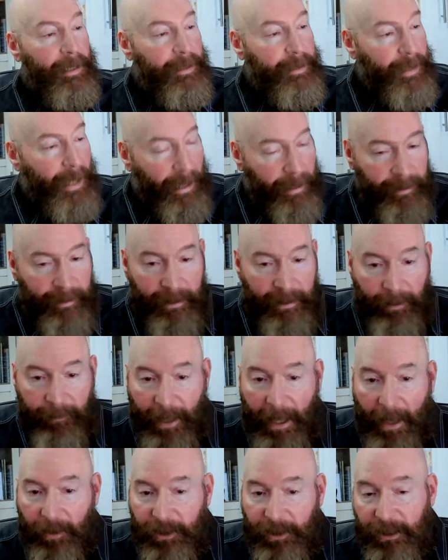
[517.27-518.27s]
and tens of
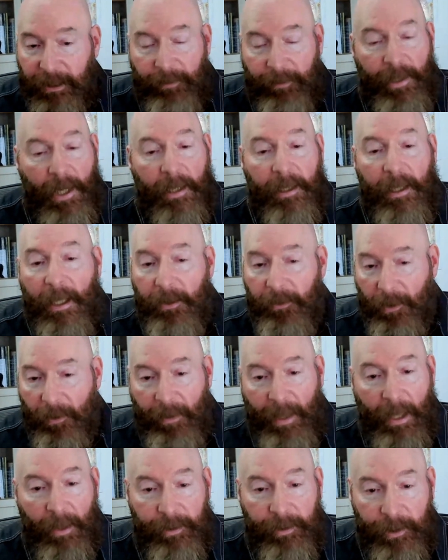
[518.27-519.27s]
thousands, if not
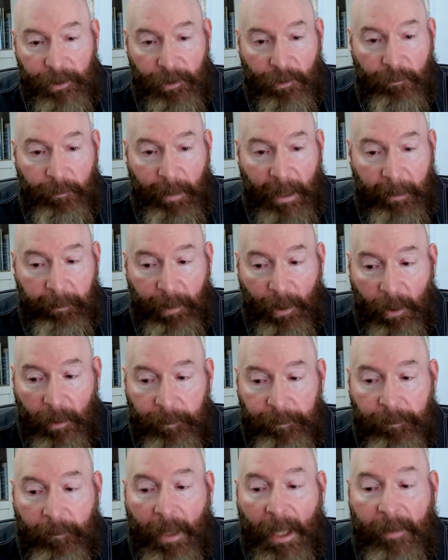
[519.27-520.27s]
100,000s of
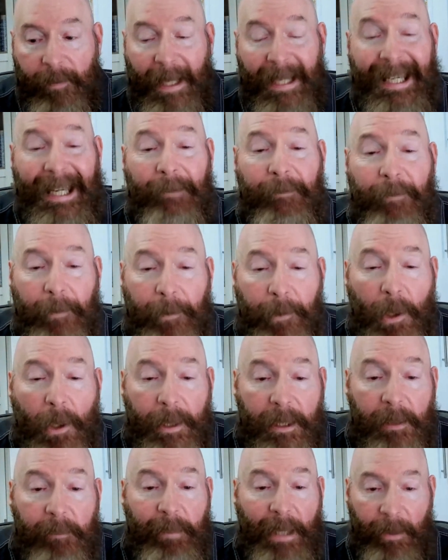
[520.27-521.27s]
people that have
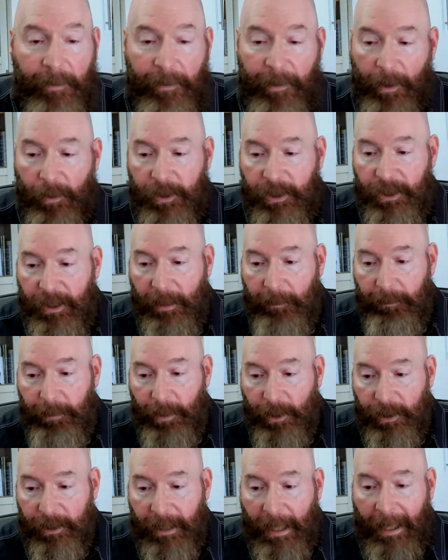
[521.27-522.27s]
thought about those
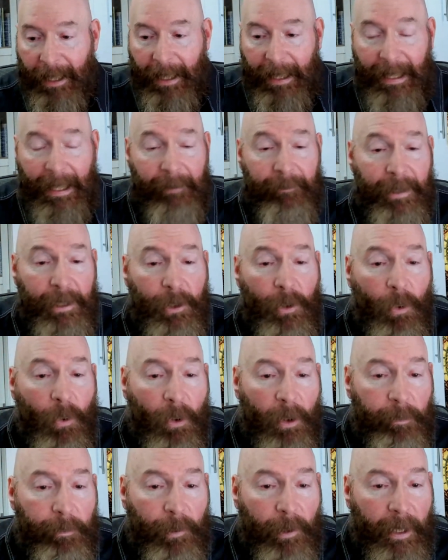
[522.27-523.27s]
symbols and have
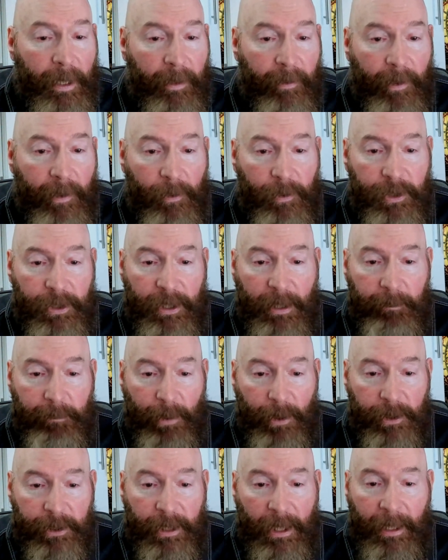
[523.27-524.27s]
incorporated those
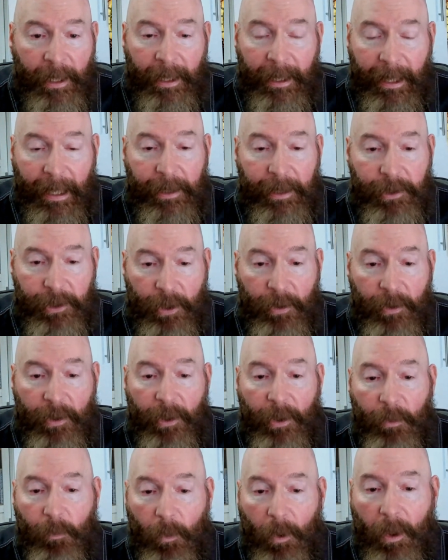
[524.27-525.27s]
symbols into
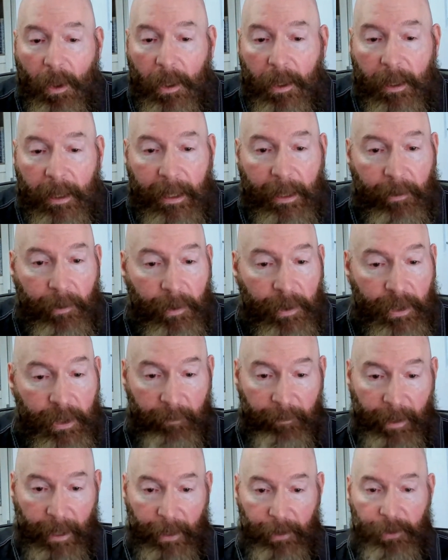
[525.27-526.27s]
their work, either in
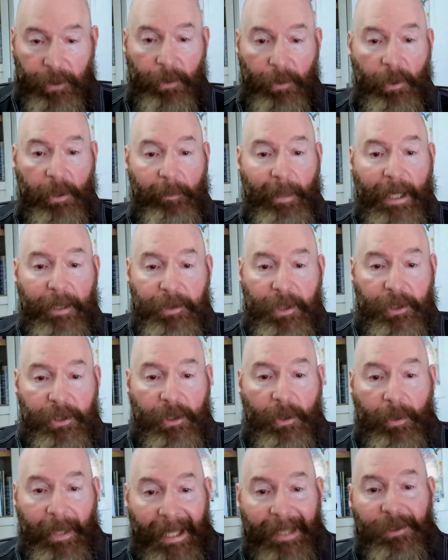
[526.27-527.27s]
divination or in magic.
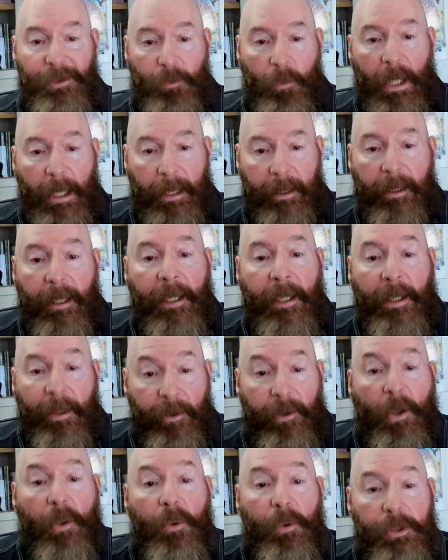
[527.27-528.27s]
So guess what?
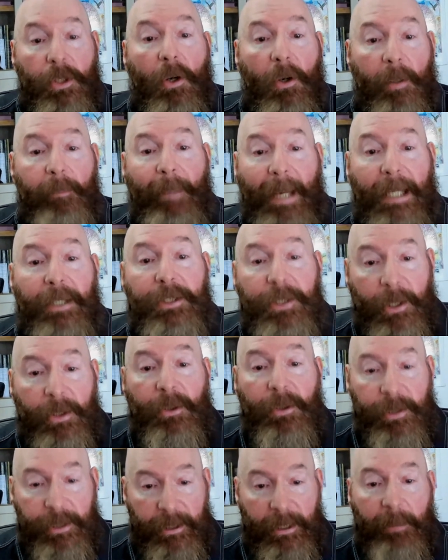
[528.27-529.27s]
Those are
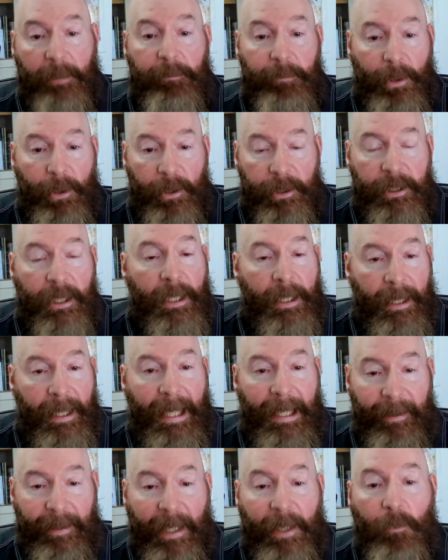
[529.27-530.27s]
magical symbols,
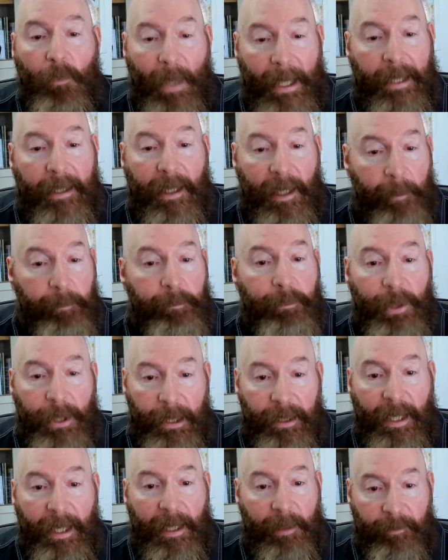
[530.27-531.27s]
and they wake up
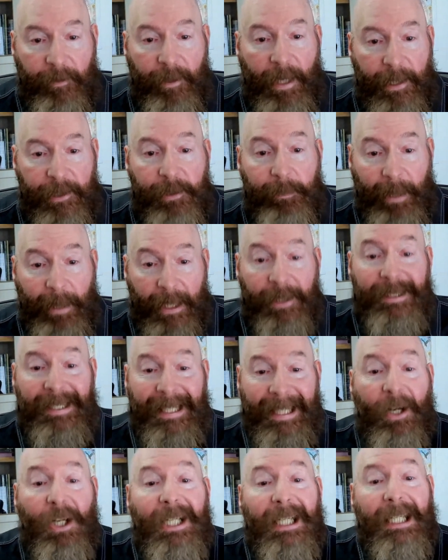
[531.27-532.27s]
pretty damn fast because
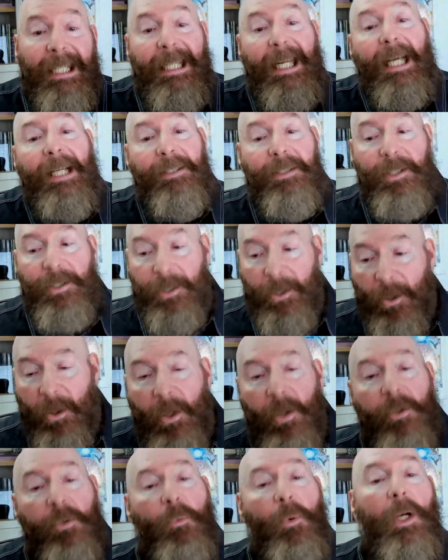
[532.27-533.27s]
they are connected to
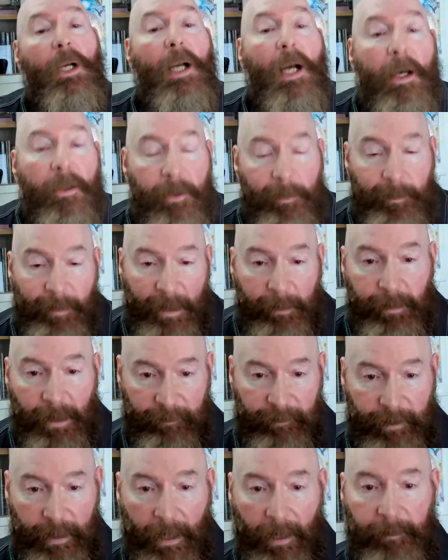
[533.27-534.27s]
all the work other people
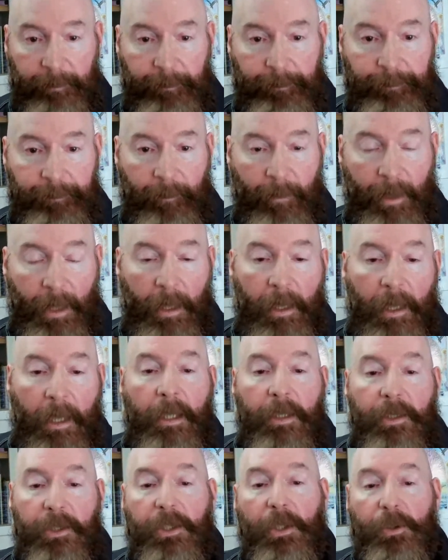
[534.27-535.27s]
have done.
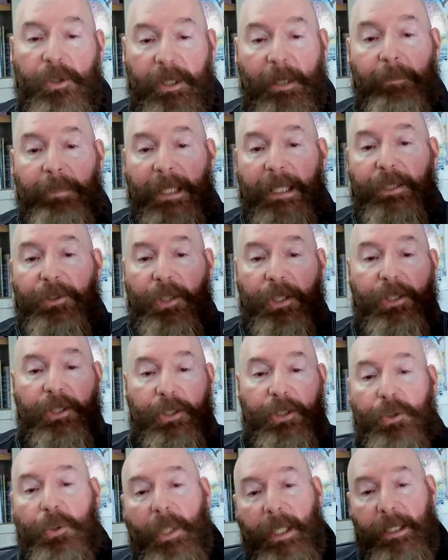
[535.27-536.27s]
So simply
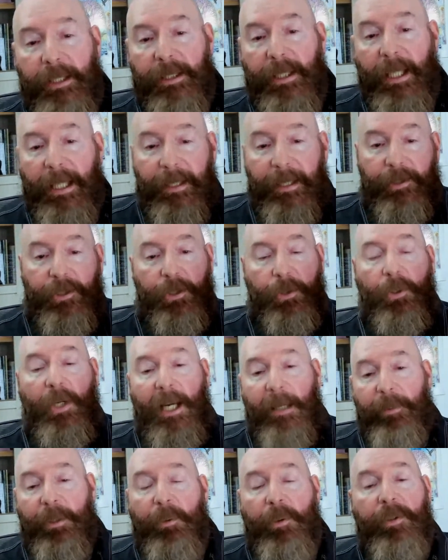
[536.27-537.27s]
just tracing and
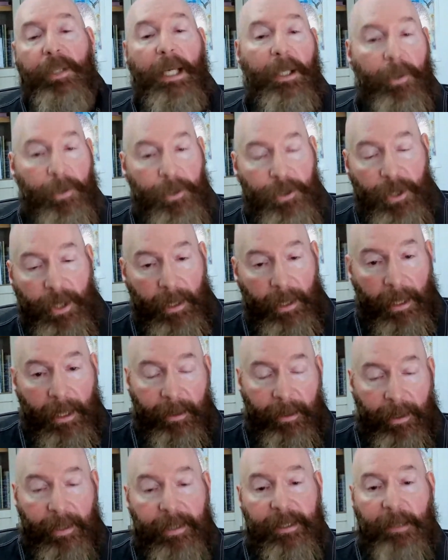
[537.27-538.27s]
scribing with energy
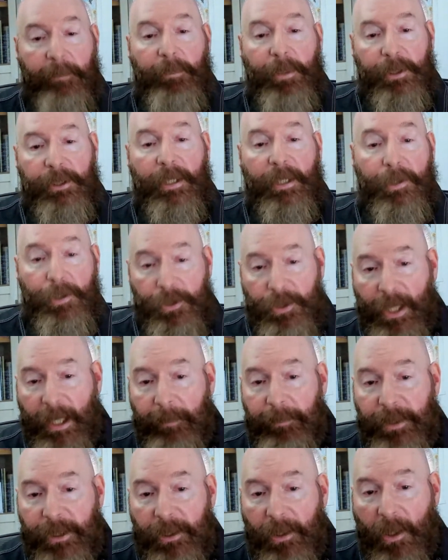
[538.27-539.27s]
the symbols and the
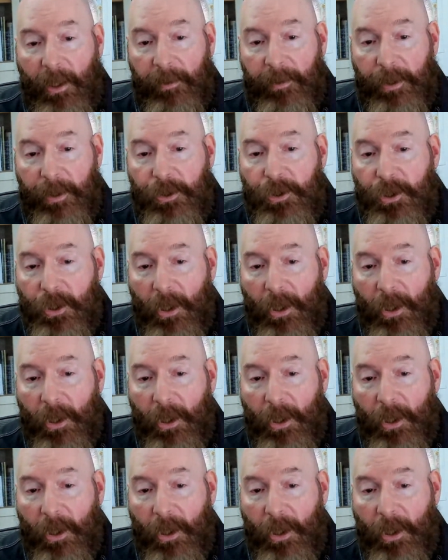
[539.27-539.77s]
shapes on the